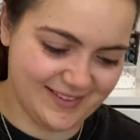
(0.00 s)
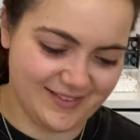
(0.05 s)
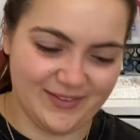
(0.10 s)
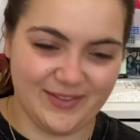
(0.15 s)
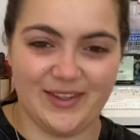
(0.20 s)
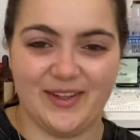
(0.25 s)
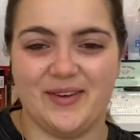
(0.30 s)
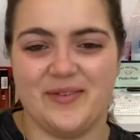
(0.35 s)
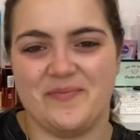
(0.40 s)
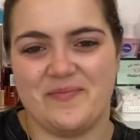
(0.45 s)

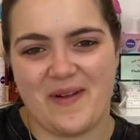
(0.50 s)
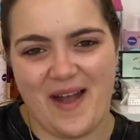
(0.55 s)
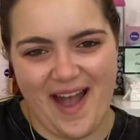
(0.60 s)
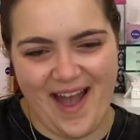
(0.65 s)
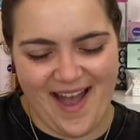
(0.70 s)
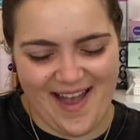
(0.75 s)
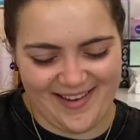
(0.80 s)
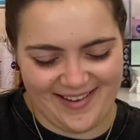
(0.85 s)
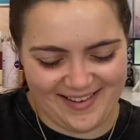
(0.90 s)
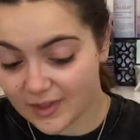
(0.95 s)
we're
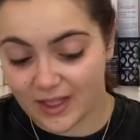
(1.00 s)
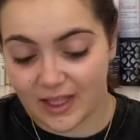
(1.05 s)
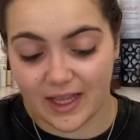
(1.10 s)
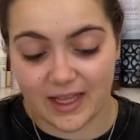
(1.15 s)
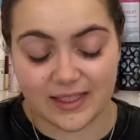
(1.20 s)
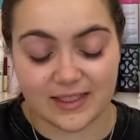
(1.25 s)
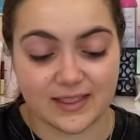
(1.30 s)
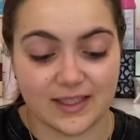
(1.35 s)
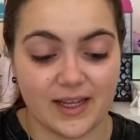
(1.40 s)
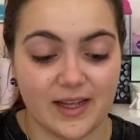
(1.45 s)
back.
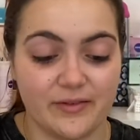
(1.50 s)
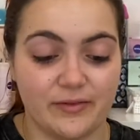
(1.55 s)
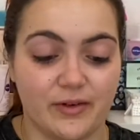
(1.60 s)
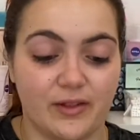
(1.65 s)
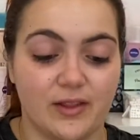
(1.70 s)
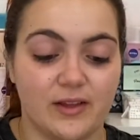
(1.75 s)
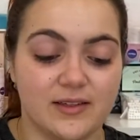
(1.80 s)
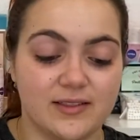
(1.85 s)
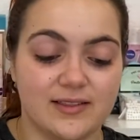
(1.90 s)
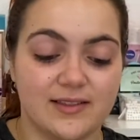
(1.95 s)
Kinda
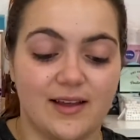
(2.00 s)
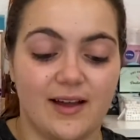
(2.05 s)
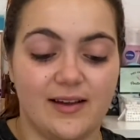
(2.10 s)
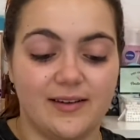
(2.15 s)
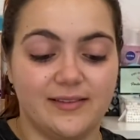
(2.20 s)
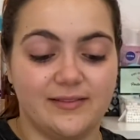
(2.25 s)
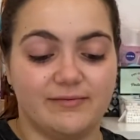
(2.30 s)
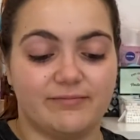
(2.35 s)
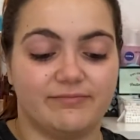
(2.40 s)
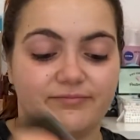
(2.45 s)
everything's
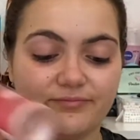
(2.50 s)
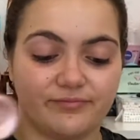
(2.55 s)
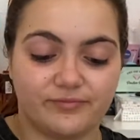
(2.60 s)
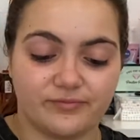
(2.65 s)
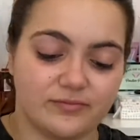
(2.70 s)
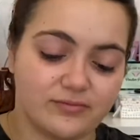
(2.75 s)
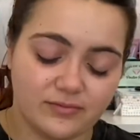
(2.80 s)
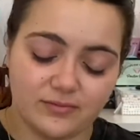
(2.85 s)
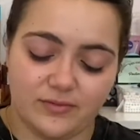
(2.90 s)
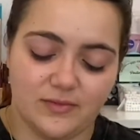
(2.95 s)
gone.
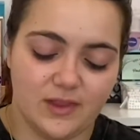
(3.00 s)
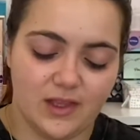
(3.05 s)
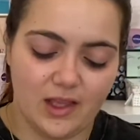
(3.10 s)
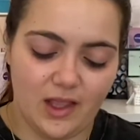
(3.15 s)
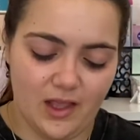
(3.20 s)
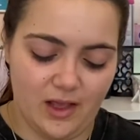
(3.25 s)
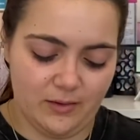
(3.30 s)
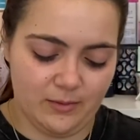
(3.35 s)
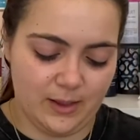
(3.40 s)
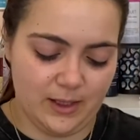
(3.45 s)

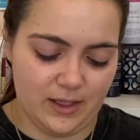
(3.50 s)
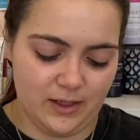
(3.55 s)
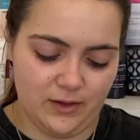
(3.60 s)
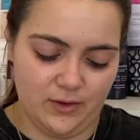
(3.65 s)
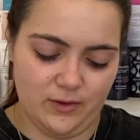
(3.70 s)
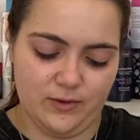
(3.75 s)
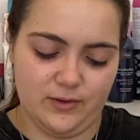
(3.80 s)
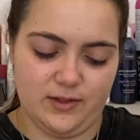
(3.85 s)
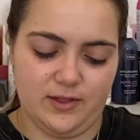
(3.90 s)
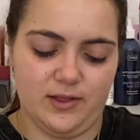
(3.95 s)
I'm gonna
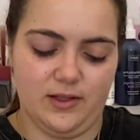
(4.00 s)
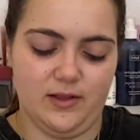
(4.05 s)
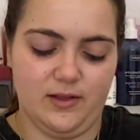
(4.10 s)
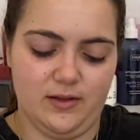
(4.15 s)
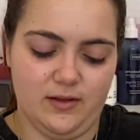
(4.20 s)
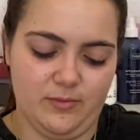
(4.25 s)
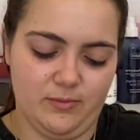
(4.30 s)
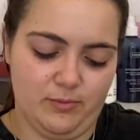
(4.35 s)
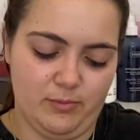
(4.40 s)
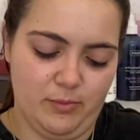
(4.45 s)
use
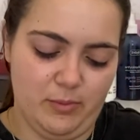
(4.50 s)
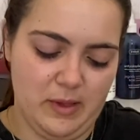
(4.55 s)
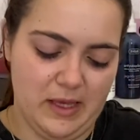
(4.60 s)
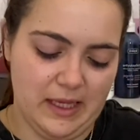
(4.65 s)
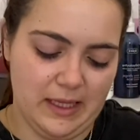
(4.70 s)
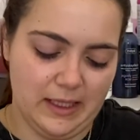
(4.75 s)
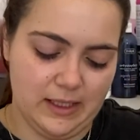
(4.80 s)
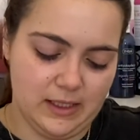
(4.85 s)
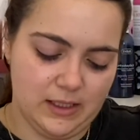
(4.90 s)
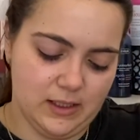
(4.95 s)
the
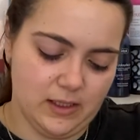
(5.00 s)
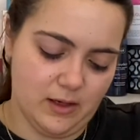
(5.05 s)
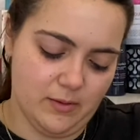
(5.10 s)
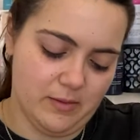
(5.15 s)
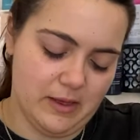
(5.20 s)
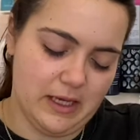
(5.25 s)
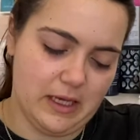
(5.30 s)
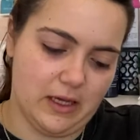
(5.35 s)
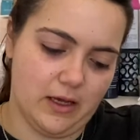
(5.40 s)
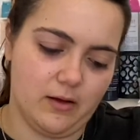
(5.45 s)
Bielenda
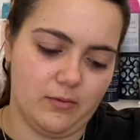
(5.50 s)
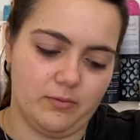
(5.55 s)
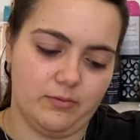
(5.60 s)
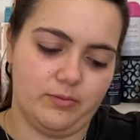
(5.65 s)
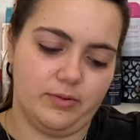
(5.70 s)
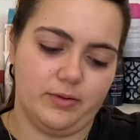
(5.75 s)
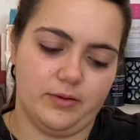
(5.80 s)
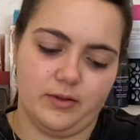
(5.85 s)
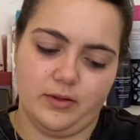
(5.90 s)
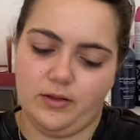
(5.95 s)
makeup
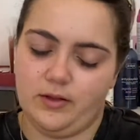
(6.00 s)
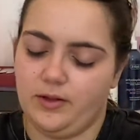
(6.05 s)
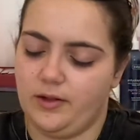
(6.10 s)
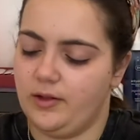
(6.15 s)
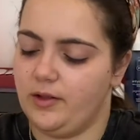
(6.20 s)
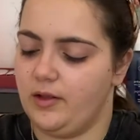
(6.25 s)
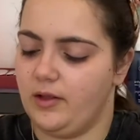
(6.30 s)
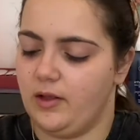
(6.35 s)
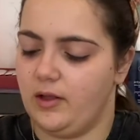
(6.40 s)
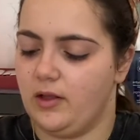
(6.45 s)

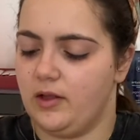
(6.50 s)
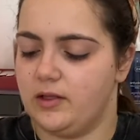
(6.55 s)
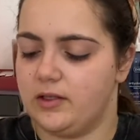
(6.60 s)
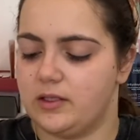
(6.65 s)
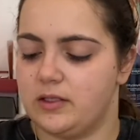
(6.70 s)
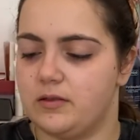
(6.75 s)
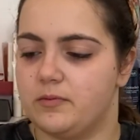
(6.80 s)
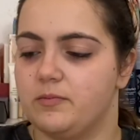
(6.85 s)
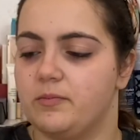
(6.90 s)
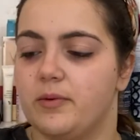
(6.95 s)

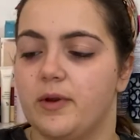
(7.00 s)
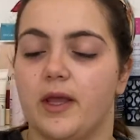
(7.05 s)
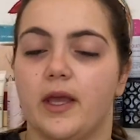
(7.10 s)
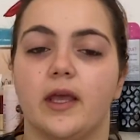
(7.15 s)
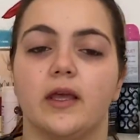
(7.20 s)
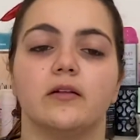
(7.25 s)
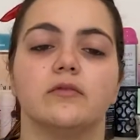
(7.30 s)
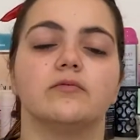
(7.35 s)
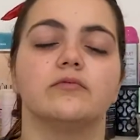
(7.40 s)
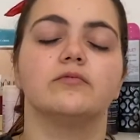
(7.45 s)

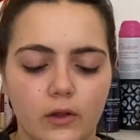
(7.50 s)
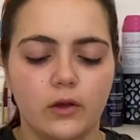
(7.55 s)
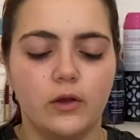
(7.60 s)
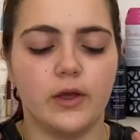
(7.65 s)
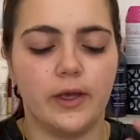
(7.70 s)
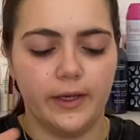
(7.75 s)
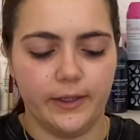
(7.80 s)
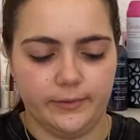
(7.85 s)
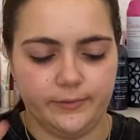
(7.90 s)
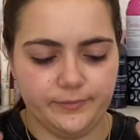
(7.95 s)
spray.
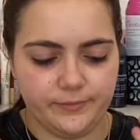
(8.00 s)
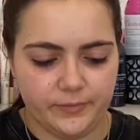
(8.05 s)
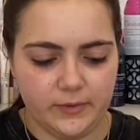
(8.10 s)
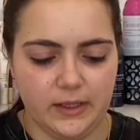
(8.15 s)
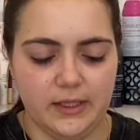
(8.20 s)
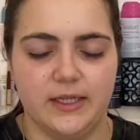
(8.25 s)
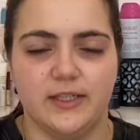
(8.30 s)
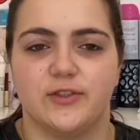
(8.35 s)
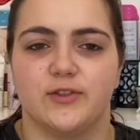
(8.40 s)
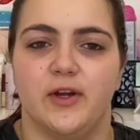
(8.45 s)
Okay,
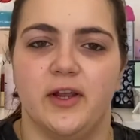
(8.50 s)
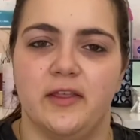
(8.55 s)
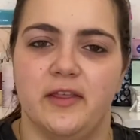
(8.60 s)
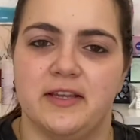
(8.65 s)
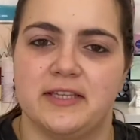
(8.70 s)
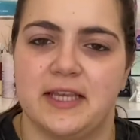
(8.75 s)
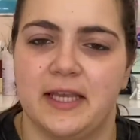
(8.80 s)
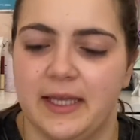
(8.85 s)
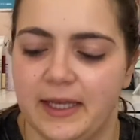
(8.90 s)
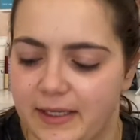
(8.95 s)
let's try
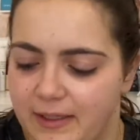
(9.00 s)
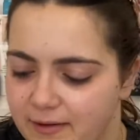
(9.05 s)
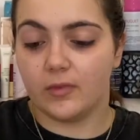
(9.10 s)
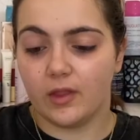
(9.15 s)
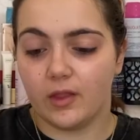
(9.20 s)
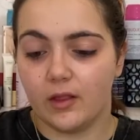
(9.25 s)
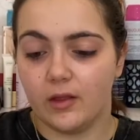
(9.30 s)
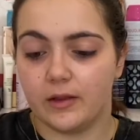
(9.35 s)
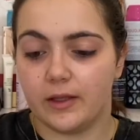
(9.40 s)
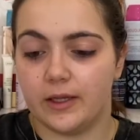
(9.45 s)
this again.
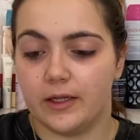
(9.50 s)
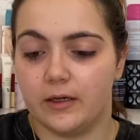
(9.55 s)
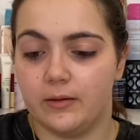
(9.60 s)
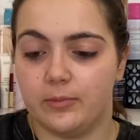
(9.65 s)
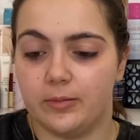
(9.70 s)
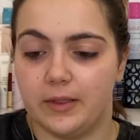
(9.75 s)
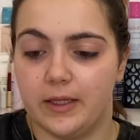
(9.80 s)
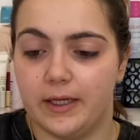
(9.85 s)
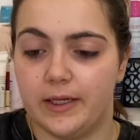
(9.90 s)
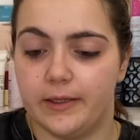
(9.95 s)
I'm gonna
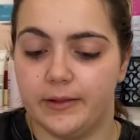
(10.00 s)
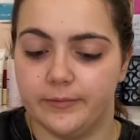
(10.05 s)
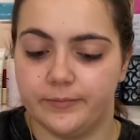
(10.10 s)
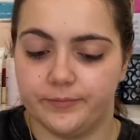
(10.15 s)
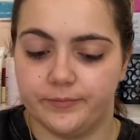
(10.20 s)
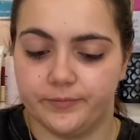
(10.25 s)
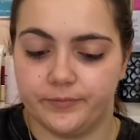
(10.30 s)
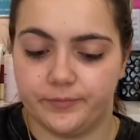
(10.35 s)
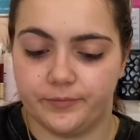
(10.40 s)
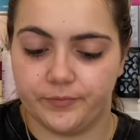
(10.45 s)
apply
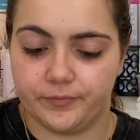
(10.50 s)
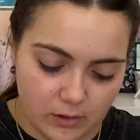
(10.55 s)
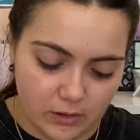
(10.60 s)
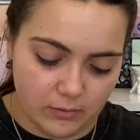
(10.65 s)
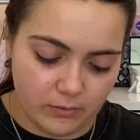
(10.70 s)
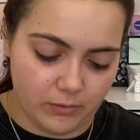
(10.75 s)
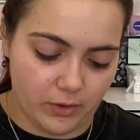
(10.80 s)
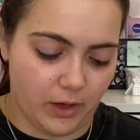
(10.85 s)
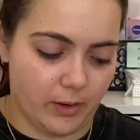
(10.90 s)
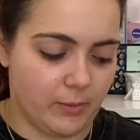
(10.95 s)

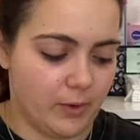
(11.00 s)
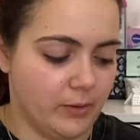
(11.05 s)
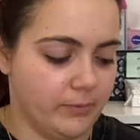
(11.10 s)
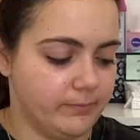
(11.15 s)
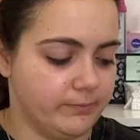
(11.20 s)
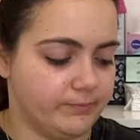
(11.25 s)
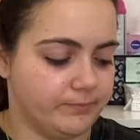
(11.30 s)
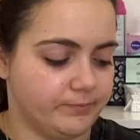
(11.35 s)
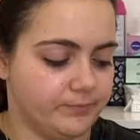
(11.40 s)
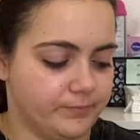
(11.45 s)

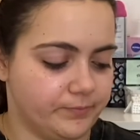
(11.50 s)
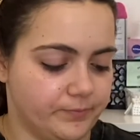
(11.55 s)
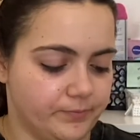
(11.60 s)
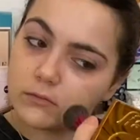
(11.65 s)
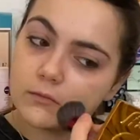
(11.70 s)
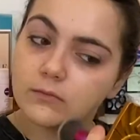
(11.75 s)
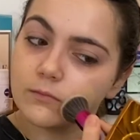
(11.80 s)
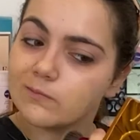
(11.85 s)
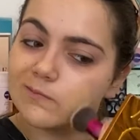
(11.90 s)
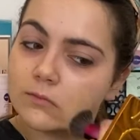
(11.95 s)
primer,
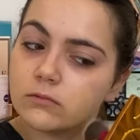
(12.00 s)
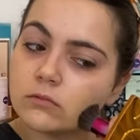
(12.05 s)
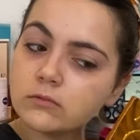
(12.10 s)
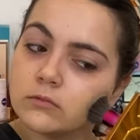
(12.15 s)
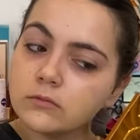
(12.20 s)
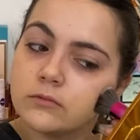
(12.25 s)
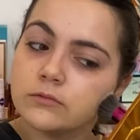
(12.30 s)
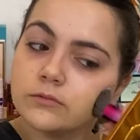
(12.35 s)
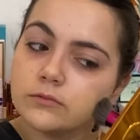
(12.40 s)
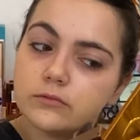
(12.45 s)
and now
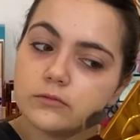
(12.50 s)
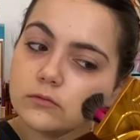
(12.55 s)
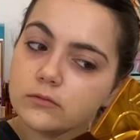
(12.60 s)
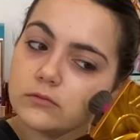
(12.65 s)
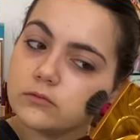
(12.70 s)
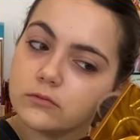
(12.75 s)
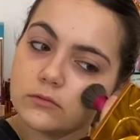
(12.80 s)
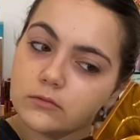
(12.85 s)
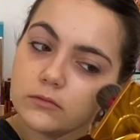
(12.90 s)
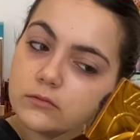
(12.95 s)
we are gonna
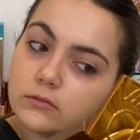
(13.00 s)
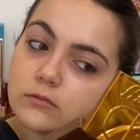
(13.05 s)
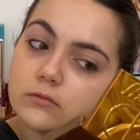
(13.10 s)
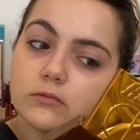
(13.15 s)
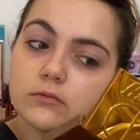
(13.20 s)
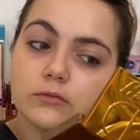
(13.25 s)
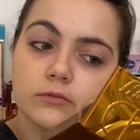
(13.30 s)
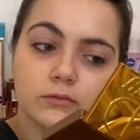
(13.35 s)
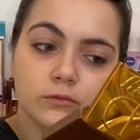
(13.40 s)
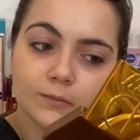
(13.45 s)
apply
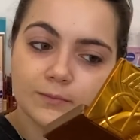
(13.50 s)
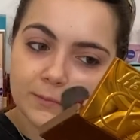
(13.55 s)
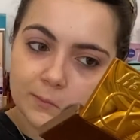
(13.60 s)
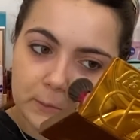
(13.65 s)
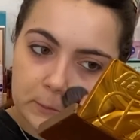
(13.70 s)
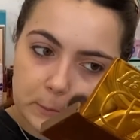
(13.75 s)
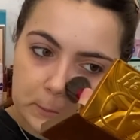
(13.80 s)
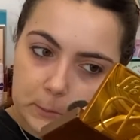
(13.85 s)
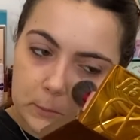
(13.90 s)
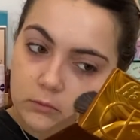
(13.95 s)

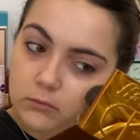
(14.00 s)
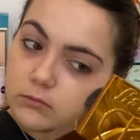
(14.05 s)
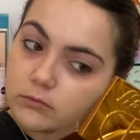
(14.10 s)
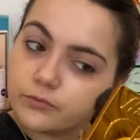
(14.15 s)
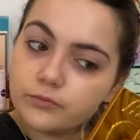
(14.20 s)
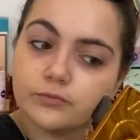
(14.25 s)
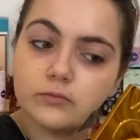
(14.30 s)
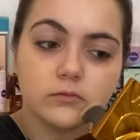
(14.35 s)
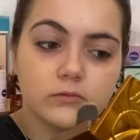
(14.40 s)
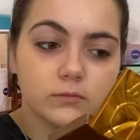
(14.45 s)
foundation
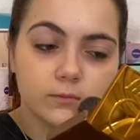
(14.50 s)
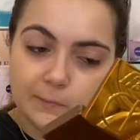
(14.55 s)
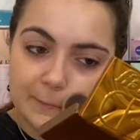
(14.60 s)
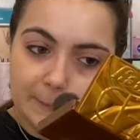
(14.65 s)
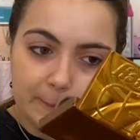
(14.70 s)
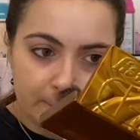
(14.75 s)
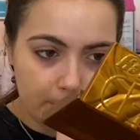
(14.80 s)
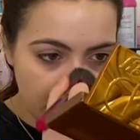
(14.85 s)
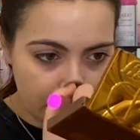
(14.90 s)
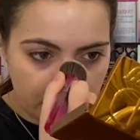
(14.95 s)
directly.